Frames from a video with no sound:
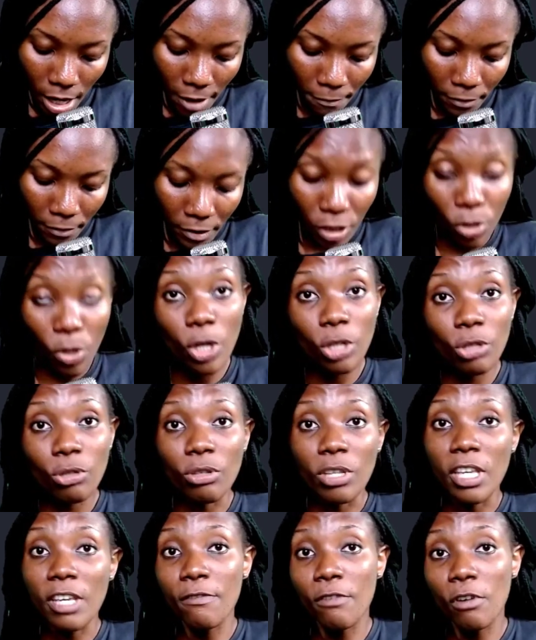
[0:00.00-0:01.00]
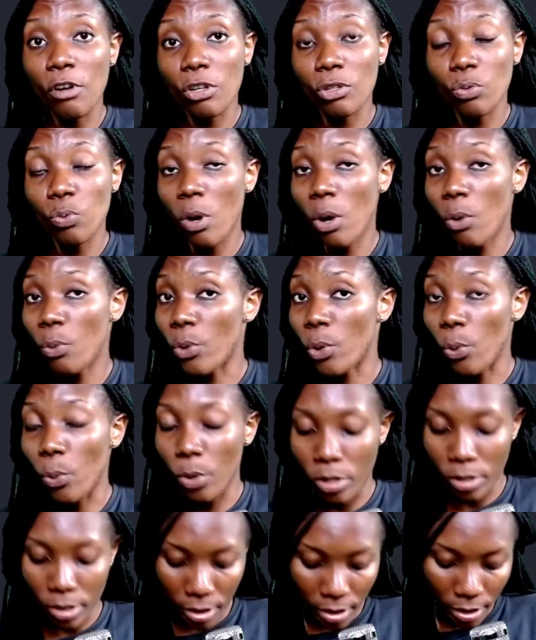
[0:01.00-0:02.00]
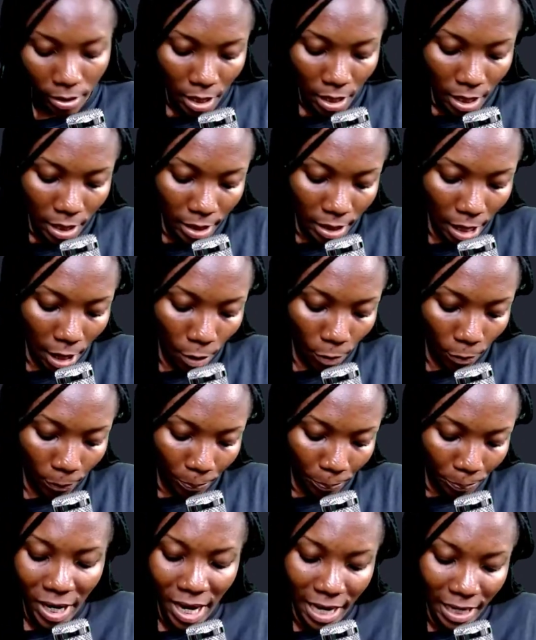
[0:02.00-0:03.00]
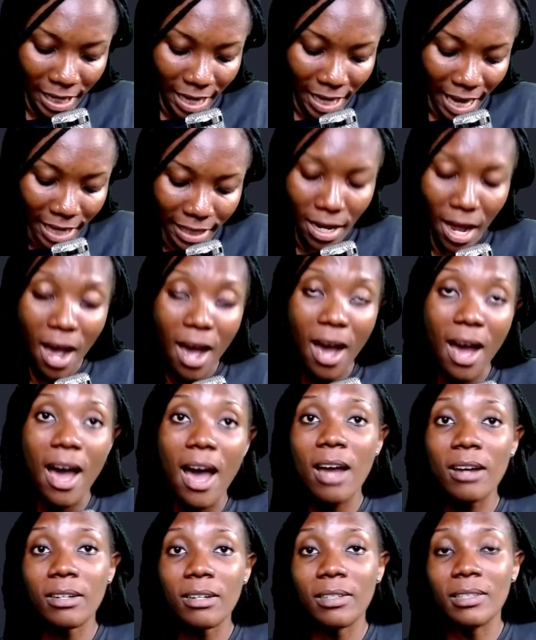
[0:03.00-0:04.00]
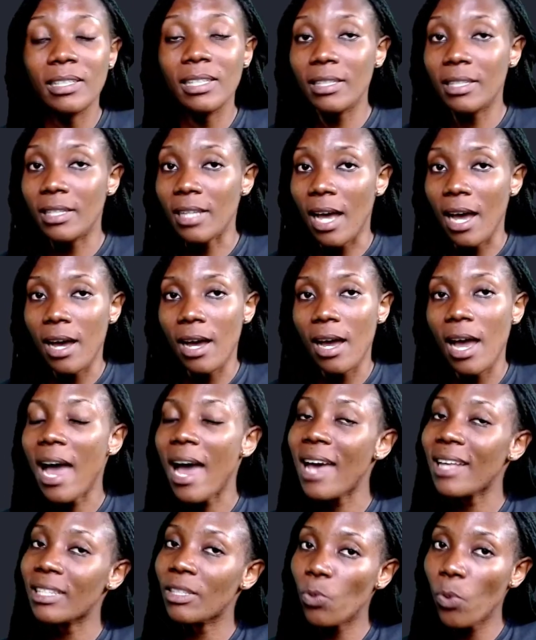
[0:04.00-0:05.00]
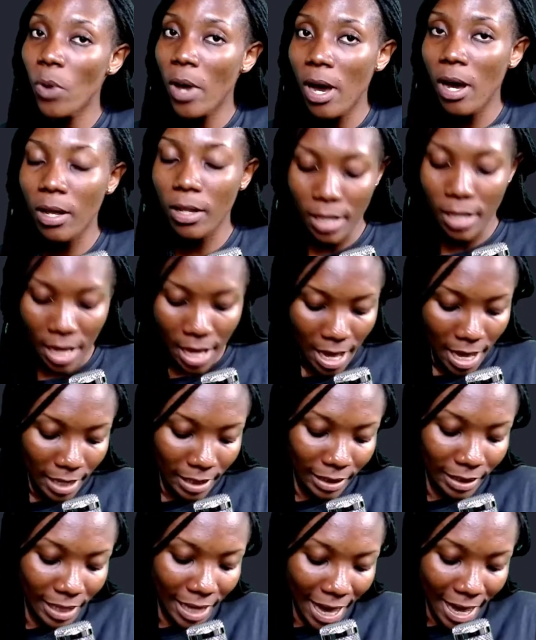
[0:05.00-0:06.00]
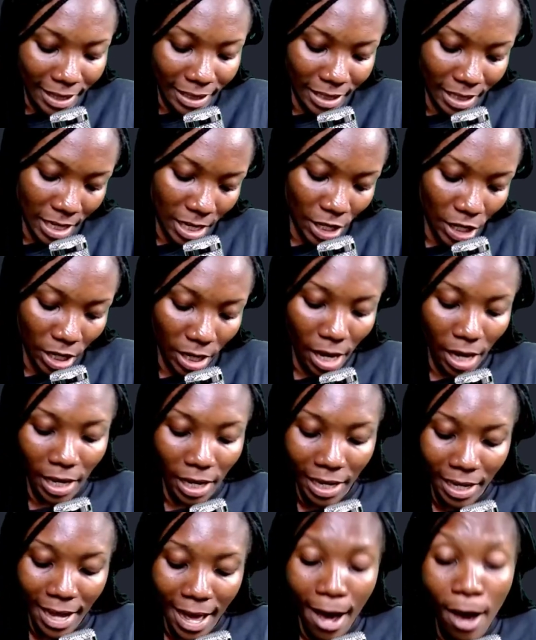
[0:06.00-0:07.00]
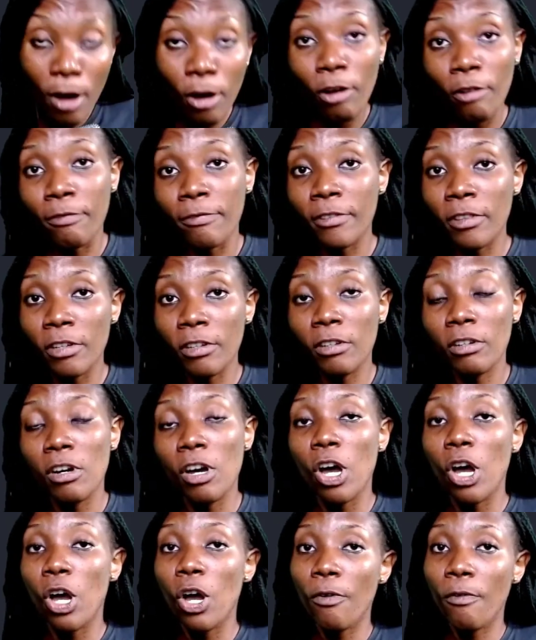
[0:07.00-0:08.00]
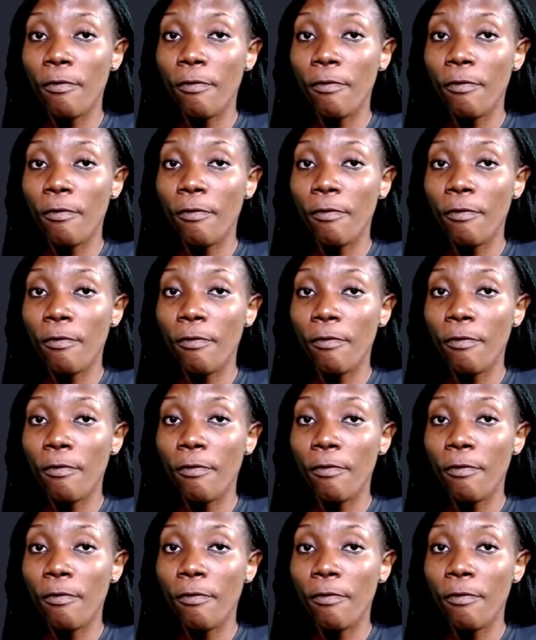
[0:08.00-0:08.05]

if it's going to give us what we want. Now, we can get our angle theta as well, get either of the